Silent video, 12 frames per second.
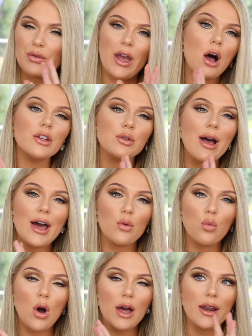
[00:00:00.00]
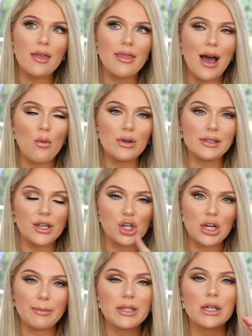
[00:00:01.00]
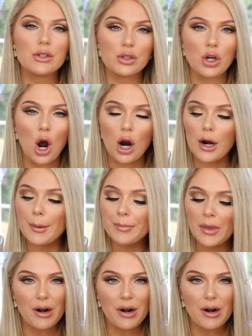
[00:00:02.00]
They also had one that was like shaped like a star,